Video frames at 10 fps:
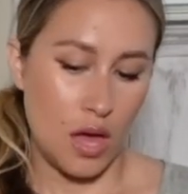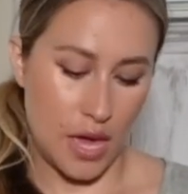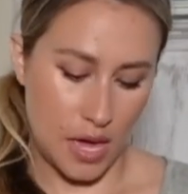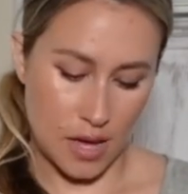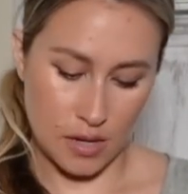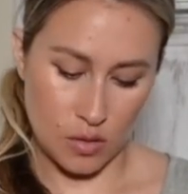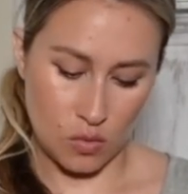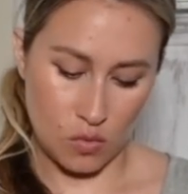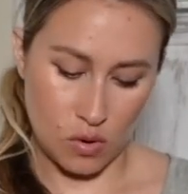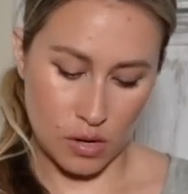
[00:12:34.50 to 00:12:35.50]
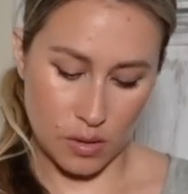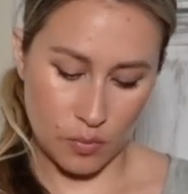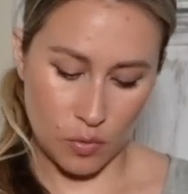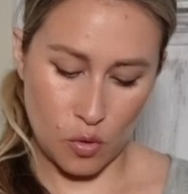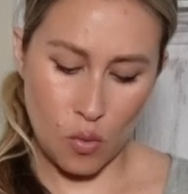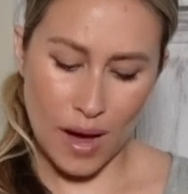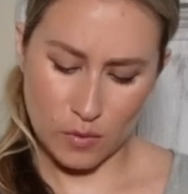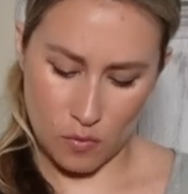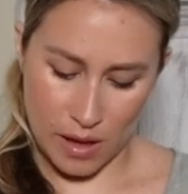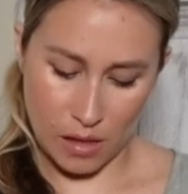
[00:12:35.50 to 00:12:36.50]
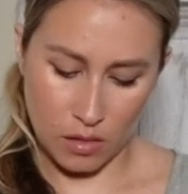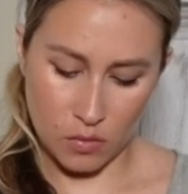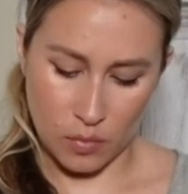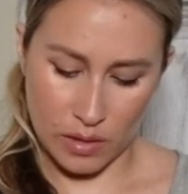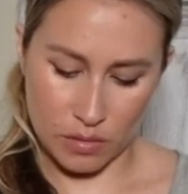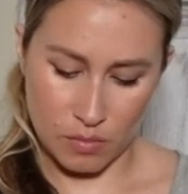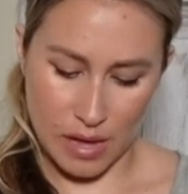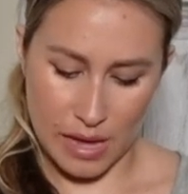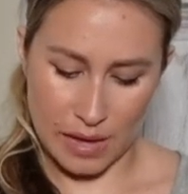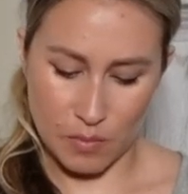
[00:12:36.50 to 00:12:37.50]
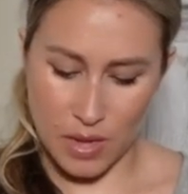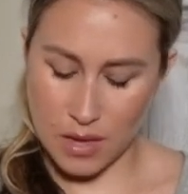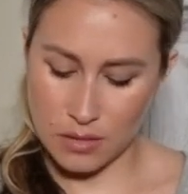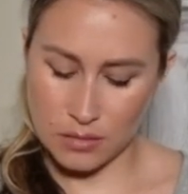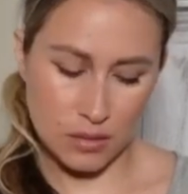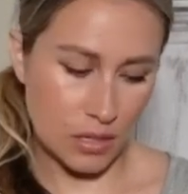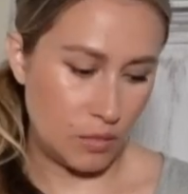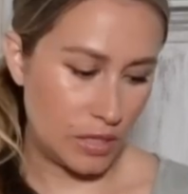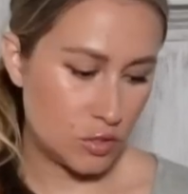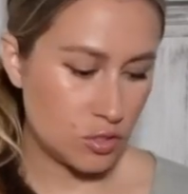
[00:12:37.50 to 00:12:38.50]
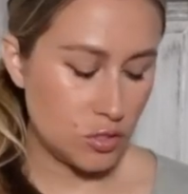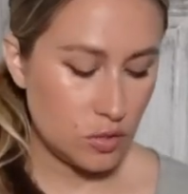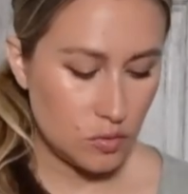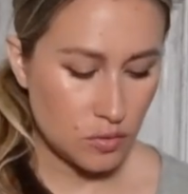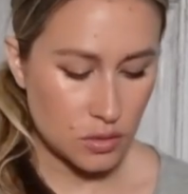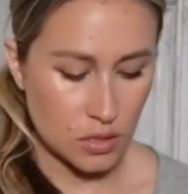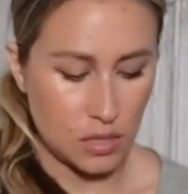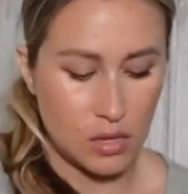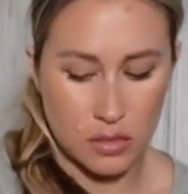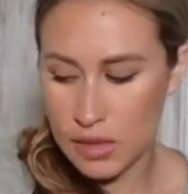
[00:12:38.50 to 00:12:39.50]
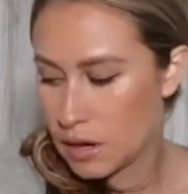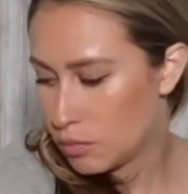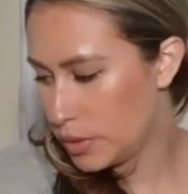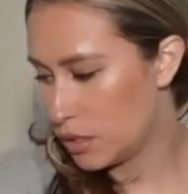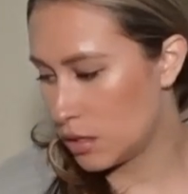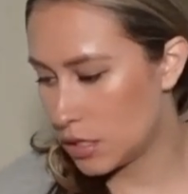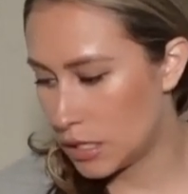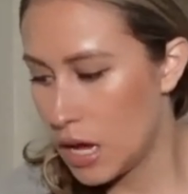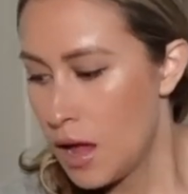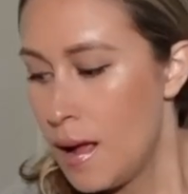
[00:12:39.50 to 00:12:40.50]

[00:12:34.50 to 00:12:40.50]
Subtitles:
and work quite well with my pants and my shoes, and I think that'll be good.